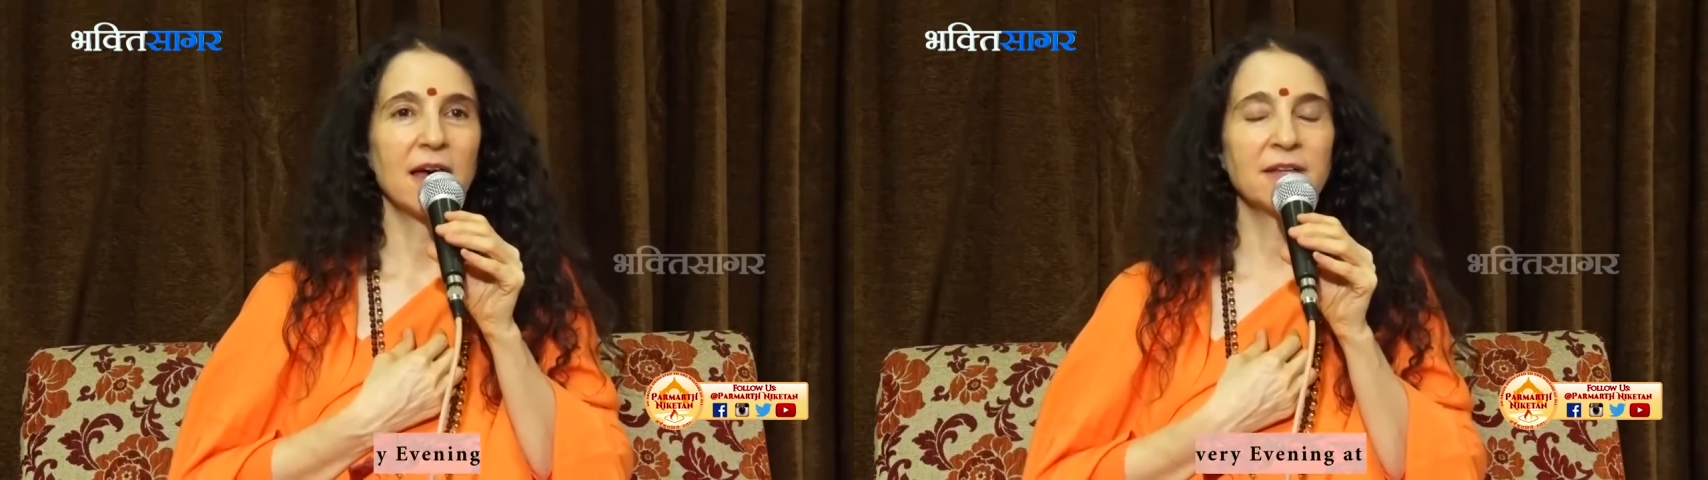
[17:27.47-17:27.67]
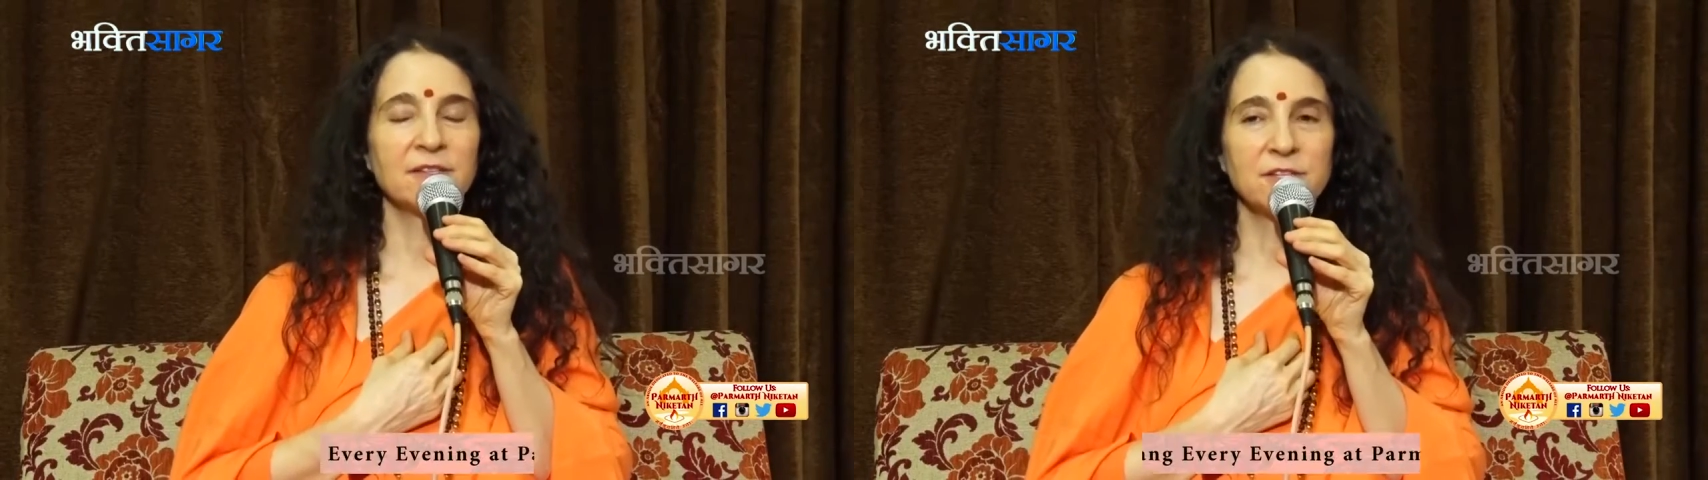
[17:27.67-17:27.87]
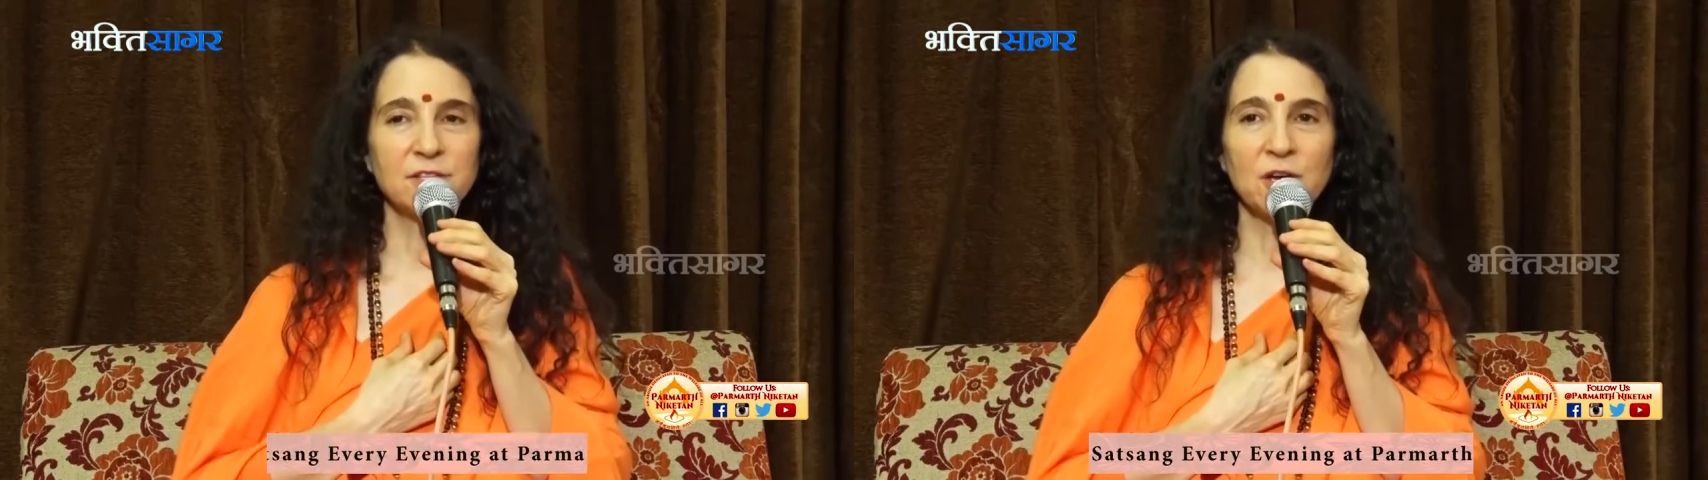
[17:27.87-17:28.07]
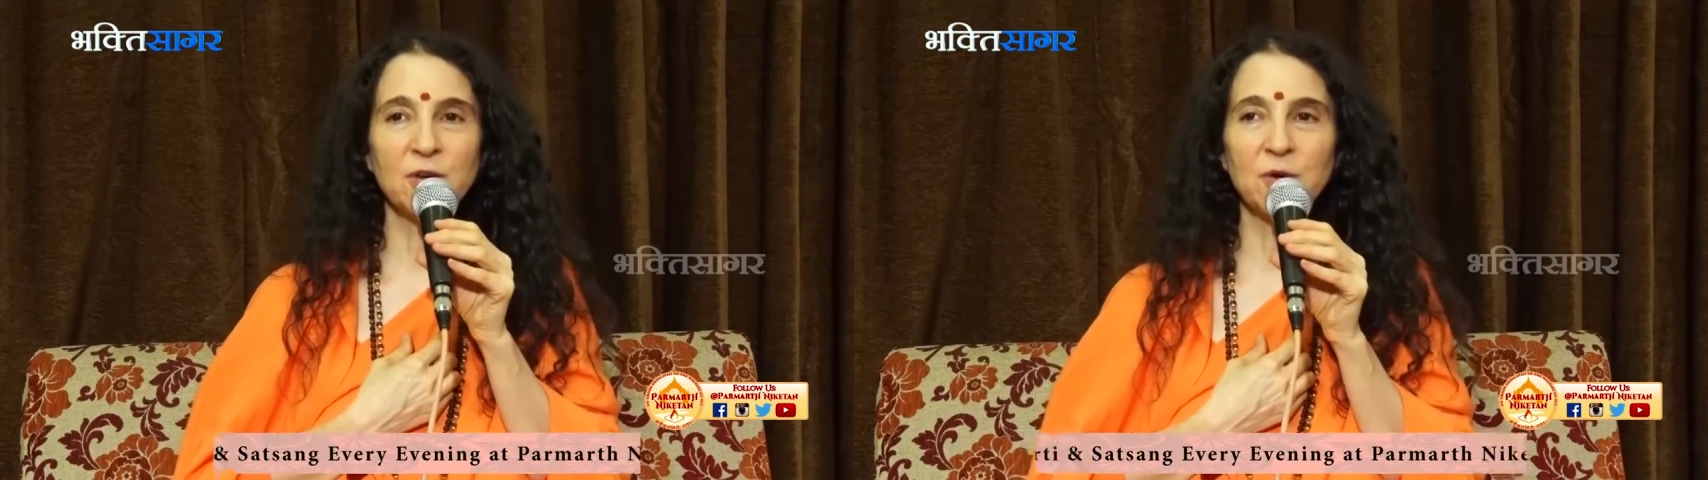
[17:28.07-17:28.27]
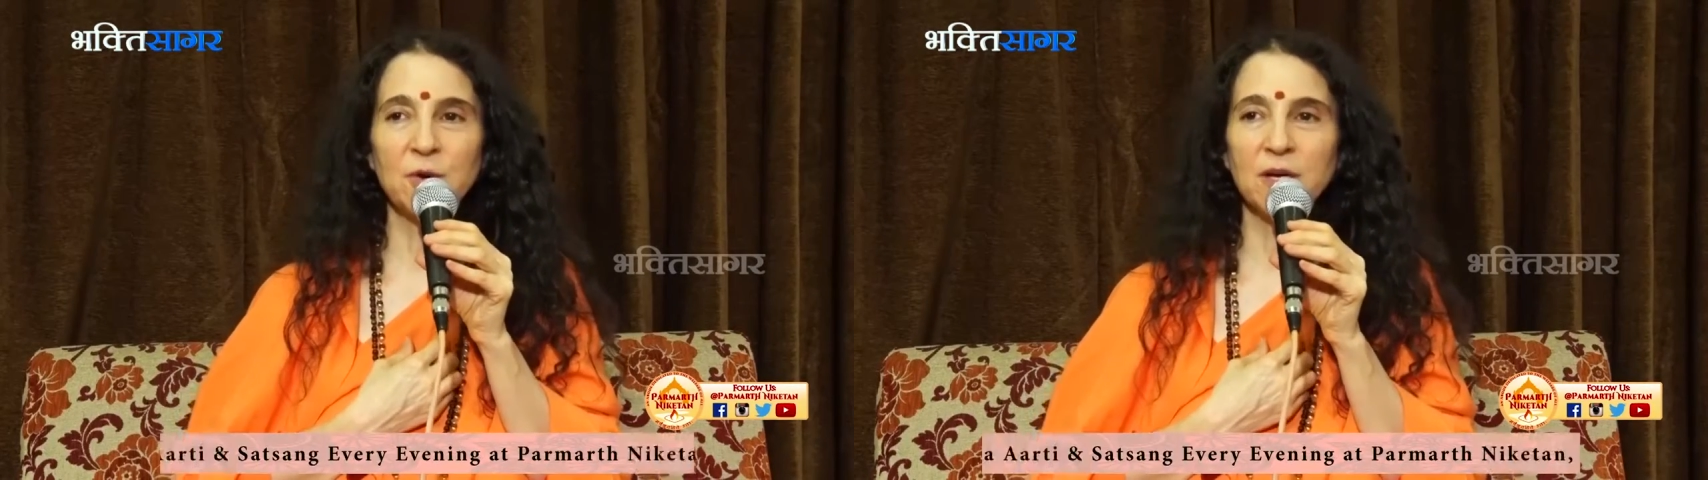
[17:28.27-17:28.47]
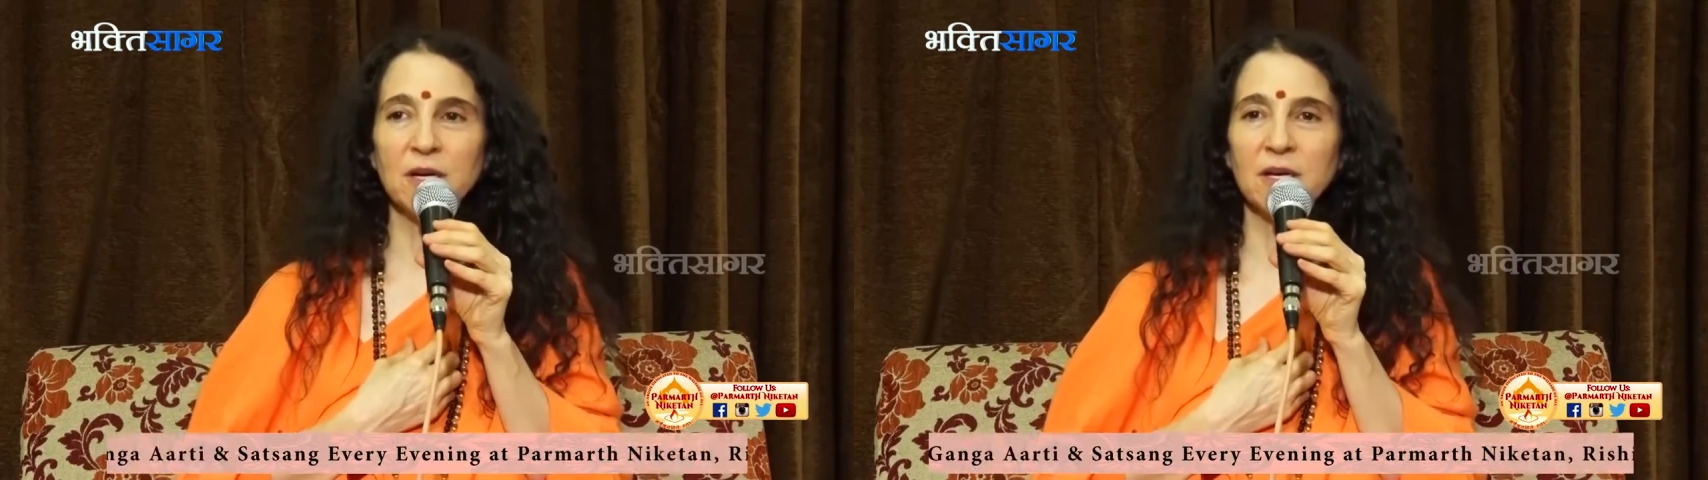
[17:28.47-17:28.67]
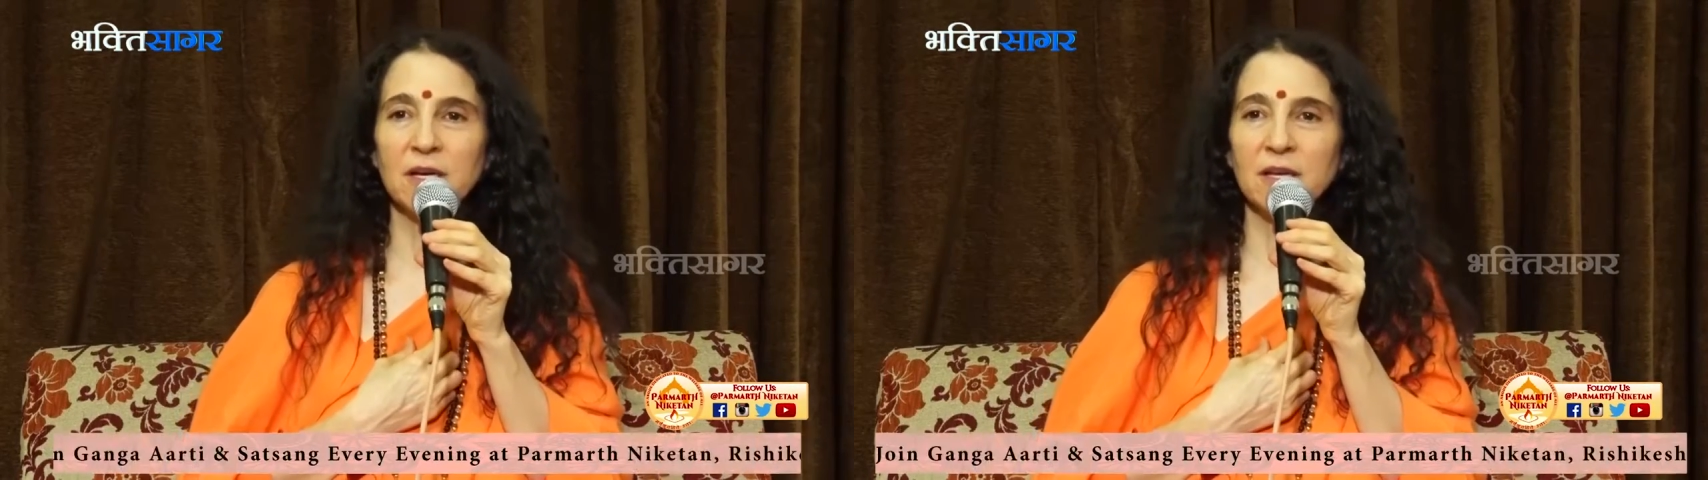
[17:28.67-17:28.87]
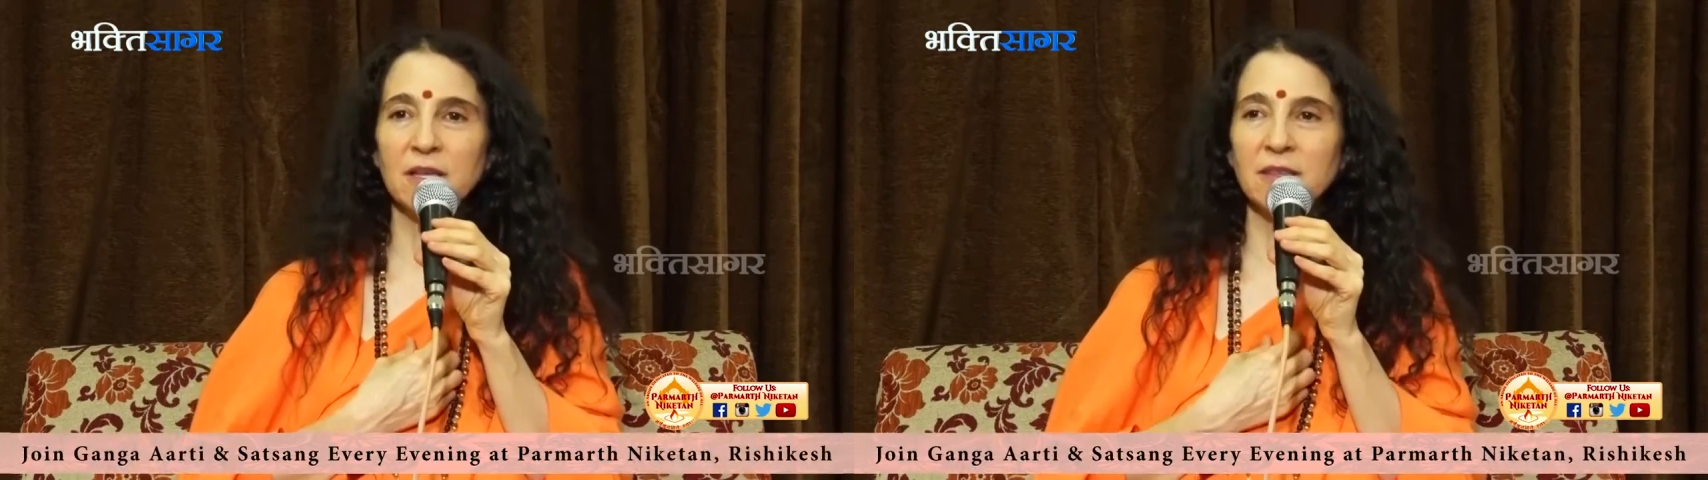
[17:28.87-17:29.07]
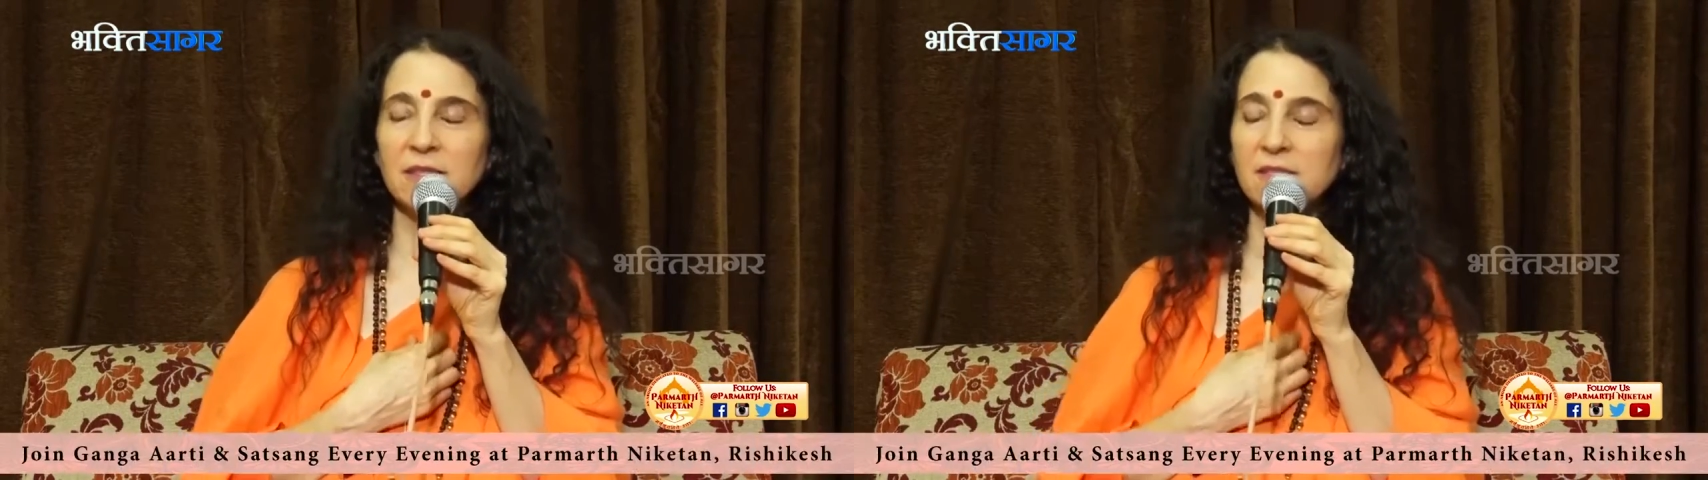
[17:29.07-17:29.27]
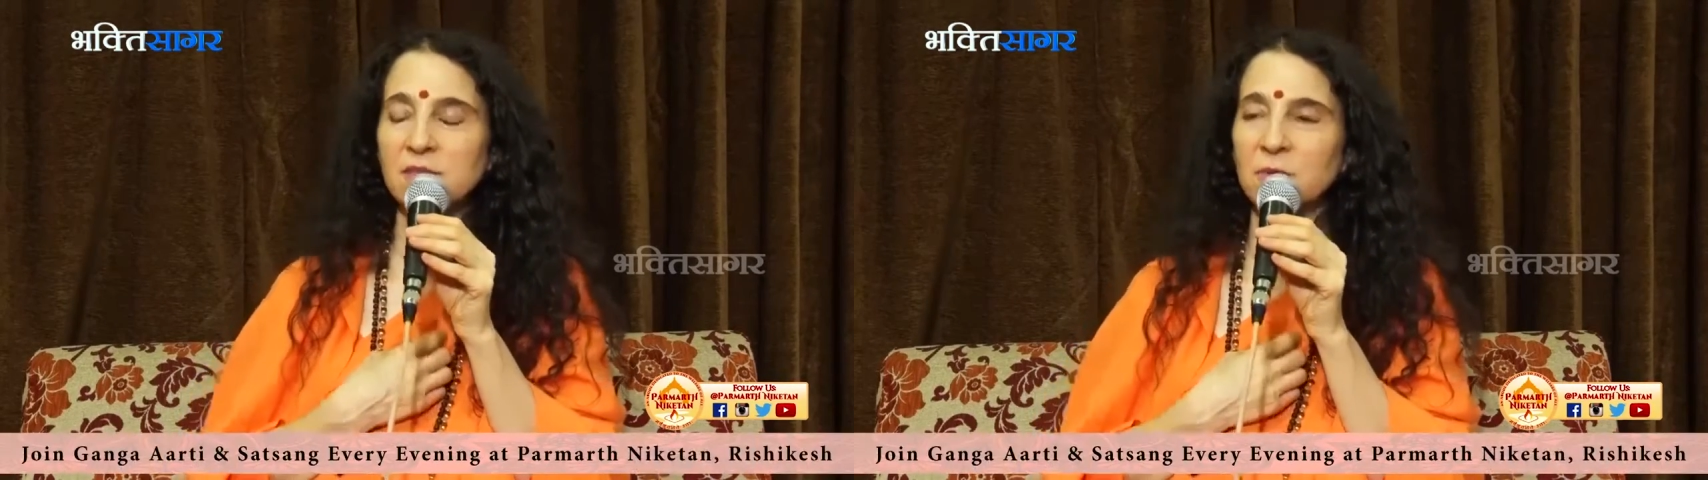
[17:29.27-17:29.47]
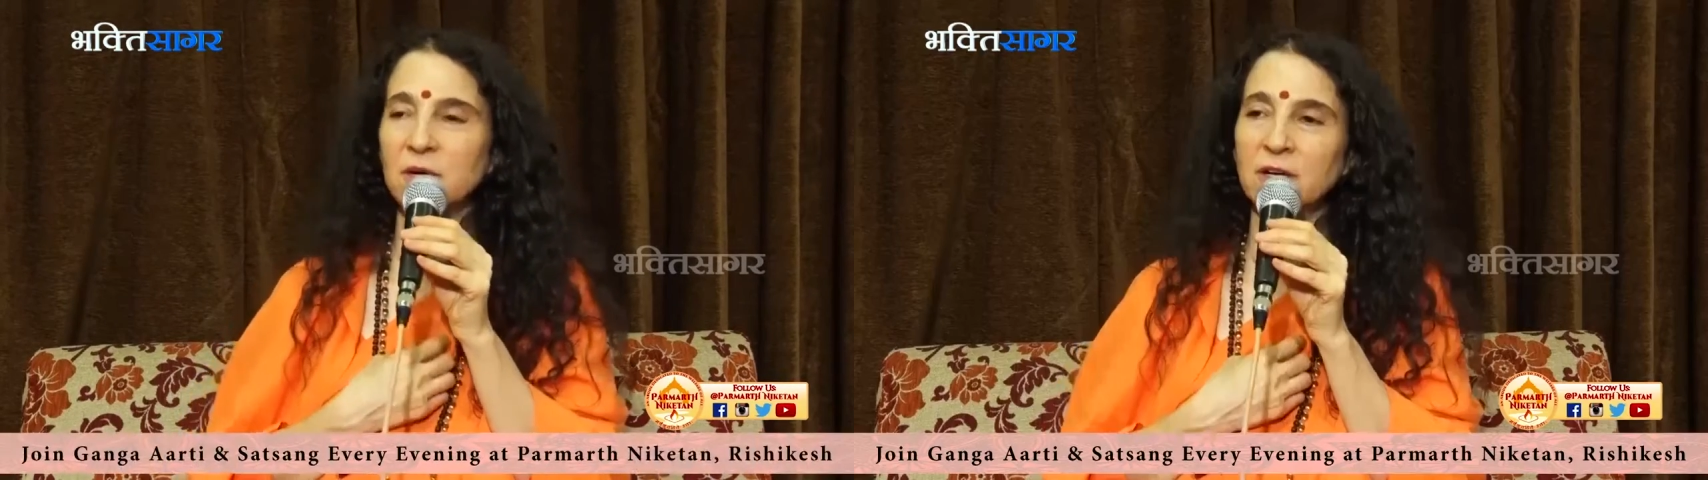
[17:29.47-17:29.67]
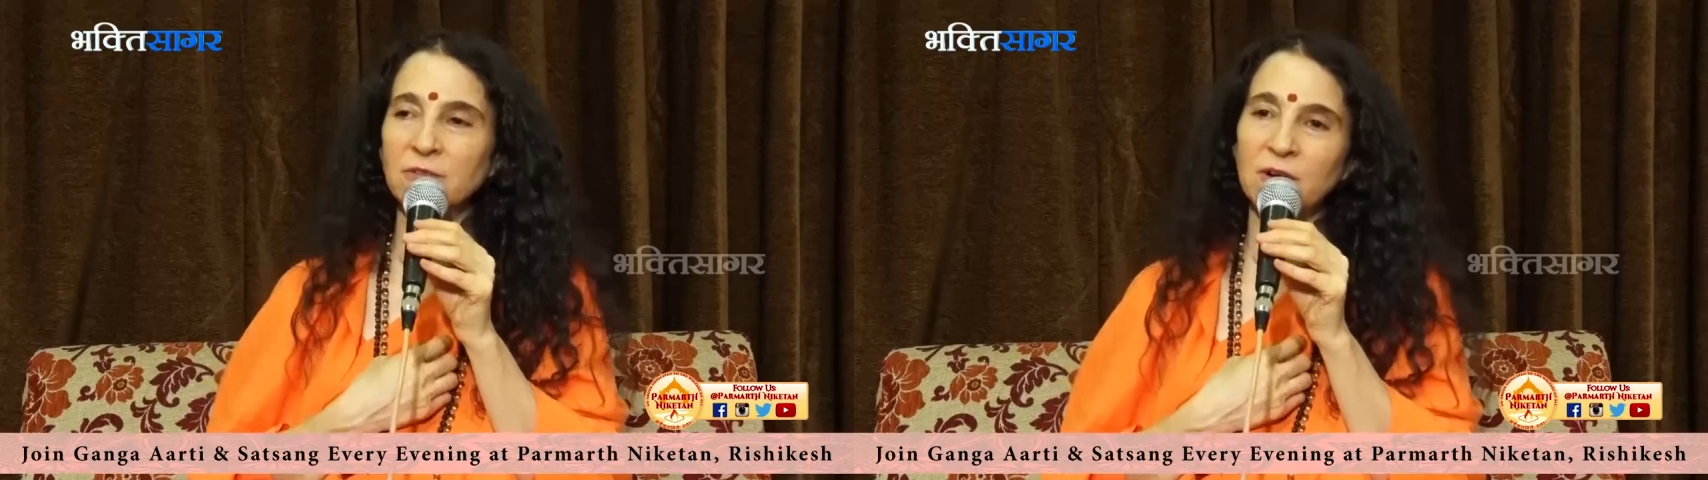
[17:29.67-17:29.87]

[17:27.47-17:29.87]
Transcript: And so this is where